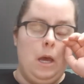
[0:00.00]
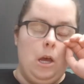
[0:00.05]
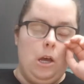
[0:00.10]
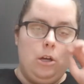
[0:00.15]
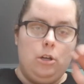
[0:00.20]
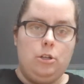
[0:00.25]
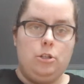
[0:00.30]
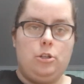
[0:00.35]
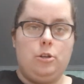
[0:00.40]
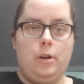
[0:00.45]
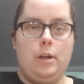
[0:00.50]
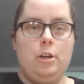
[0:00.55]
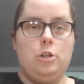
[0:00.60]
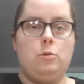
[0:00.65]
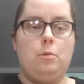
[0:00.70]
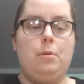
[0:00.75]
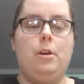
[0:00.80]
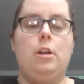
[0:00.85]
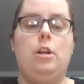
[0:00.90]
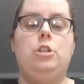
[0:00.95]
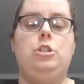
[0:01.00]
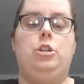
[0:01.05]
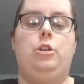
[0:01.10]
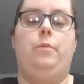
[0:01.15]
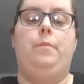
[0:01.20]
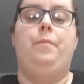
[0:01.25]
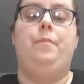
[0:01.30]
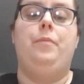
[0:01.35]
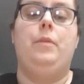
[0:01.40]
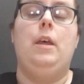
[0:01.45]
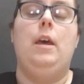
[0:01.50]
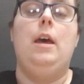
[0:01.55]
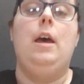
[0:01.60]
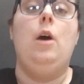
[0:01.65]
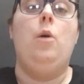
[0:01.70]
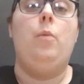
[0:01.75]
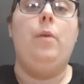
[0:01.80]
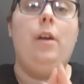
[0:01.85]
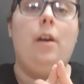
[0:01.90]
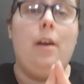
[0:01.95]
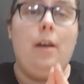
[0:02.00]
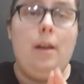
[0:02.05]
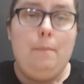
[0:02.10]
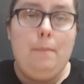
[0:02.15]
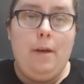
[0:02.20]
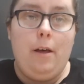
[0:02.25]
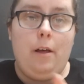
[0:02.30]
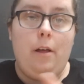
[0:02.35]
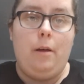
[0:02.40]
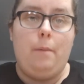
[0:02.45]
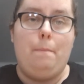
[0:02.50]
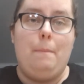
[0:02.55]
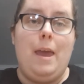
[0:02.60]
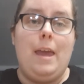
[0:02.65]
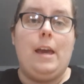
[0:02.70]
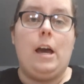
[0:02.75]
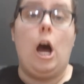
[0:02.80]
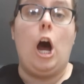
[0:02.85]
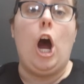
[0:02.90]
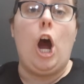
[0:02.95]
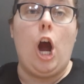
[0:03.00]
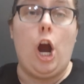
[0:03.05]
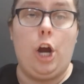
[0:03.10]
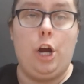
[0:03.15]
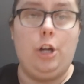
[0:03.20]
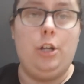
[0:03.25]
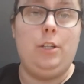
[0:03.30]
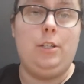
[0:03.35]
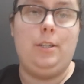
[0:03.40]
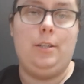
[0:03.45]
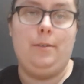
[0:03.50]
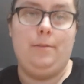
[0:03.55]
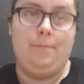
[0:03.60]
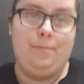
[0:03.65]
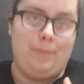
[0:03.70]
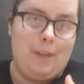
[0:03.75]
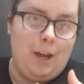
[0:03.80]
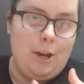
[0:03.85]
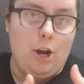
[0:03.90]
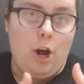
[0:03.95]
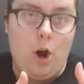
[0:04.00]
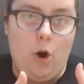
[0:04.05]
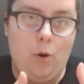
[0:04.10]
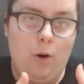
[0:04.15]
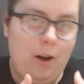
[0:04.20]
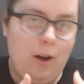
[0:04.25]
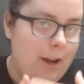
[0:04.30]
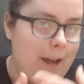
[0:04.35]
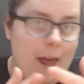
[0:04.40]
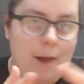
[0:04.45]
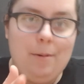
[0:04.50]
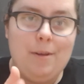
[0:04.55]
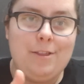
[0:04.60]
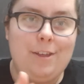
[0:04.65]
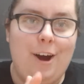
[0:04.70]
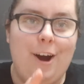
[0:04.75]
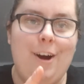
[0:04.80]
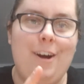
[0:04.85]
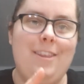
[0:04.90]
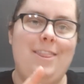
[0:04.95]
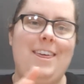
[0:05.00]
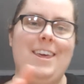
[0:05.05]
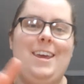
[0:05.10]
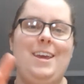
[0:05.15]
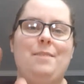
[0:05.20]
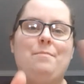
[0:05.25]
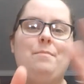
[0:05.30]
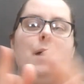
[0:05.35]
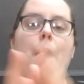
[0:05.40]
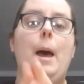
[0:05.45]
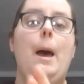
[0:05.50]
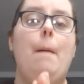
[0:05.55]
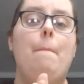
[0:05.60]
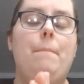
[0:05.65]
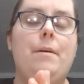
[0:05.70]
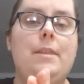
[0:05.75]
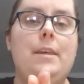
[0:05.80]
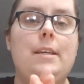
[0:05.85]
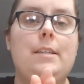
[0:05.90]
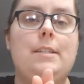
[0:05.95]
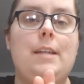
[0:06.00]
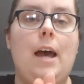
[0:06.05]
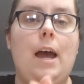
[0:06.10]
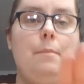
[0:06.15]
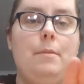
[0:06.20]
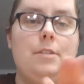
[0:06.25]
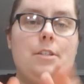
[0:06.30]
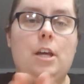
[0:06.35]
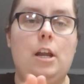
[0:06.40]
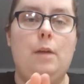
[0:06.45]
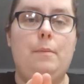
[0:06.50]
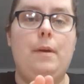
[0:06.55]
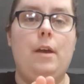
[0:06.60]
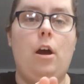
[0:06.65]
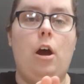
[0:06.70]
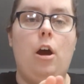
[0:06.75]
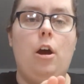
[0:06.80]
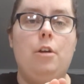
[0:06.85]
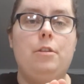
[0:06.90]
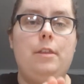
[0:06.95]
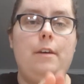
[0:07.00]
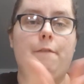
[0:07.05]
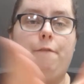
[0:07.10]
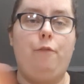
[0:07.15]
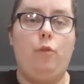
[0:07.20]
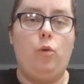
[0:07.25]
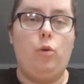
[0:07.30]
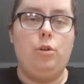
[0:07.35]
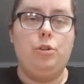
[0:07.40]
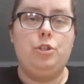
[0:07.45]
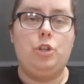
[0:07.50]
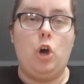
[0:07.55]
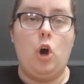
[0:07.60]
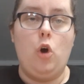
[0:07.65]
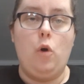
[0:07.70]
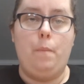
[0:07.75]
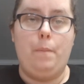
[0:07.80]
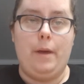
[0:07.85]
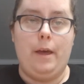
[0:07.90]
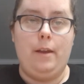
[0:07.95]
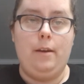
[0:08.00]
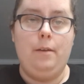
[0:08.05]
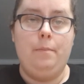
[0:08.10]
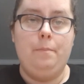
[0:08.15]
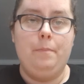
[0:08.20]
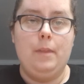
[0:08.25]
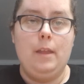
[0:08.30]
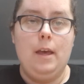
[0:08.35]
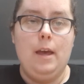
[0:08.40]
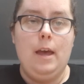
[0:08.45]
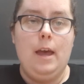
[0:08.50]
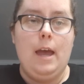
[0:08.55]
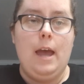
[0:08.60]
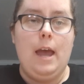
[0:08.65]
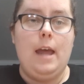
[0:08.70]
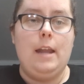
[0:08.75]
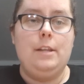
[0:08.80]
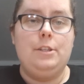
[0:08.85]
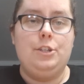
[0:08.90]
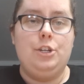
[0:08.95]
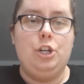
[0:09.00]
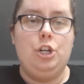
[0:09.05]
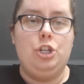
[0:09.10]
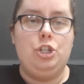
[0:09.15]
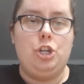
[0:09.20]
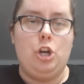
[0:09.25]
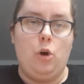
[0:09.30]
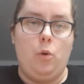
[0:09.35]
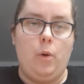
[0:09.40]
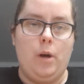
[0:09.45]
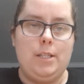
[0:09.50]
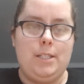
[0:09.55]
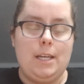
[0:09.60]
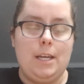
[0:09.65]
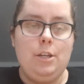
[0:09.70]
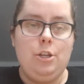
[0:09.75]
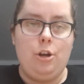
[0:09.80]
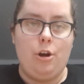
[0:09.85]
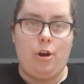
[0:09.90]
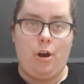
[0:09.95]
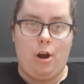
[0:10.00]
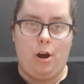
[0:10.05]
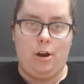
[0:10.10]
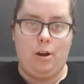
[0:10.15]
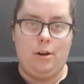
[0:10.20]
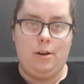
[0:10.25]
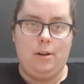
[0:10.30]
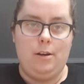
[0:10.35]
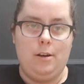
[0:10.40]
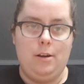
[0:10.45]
So here's what we're going to do. We are going to make a heart. I know, again with the heart theme. But this time it's going to be a heart that folds open. And it's going to show what's in your heart.